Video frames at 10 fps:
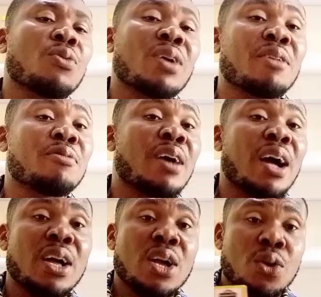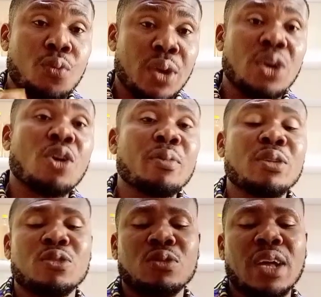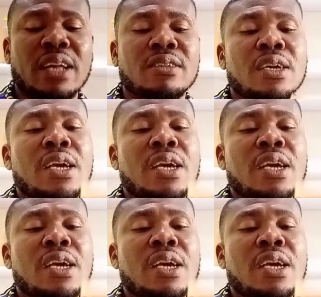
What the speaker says: whatever, we come into that.